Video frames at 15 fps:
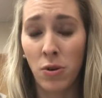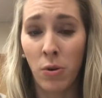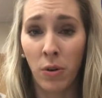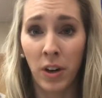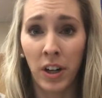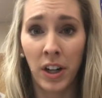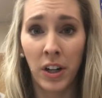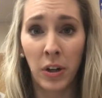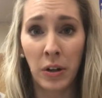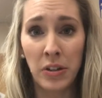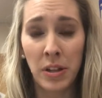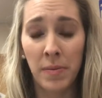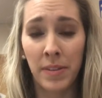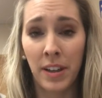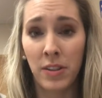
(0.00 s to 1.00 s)
torn or
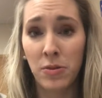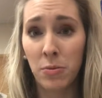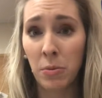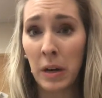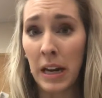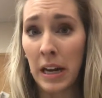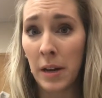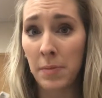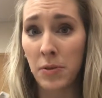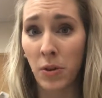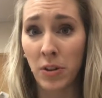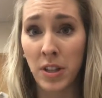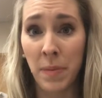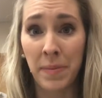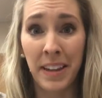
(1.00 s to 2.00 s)
something's ripped
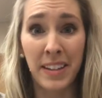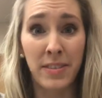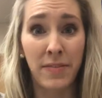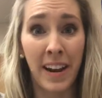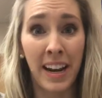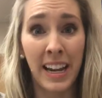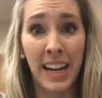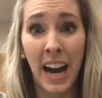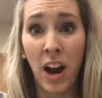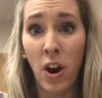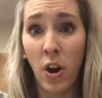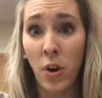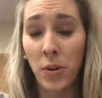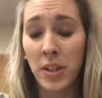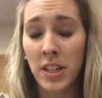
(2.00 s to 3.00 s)
or something's fading
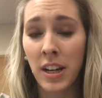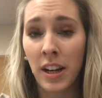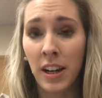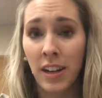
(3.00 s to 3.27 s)
out,